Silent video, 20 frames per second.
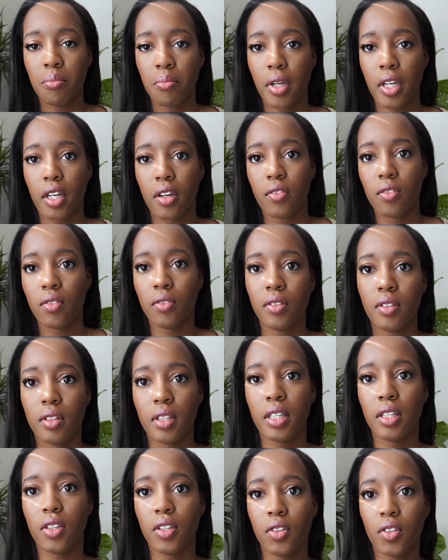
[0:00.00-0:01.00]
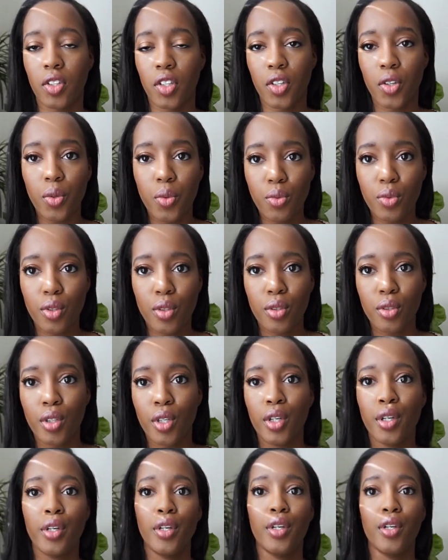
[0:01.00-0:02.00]
make everyone think you're cute
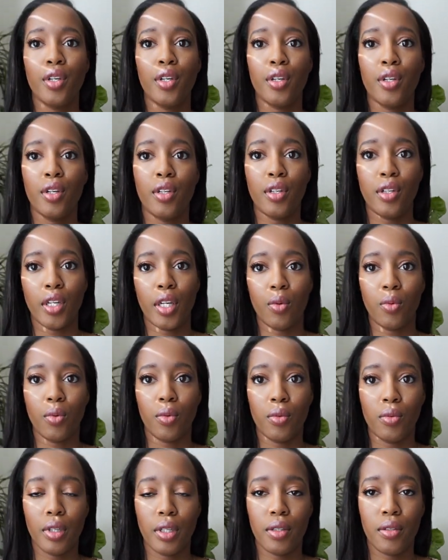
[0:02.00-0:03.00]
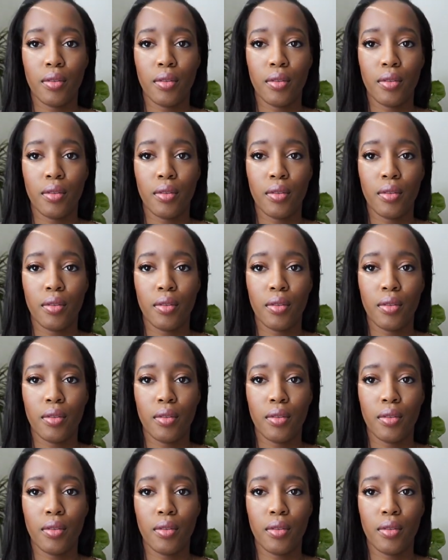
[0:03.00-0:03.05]
and they won't